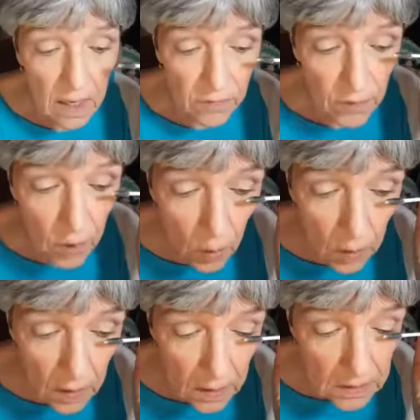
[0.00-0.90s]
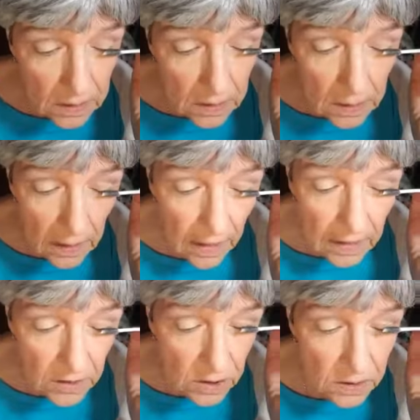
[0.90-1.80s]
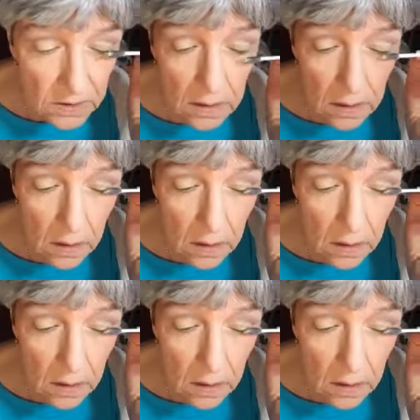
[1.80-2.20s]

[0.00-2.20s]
if you go close to the lashes,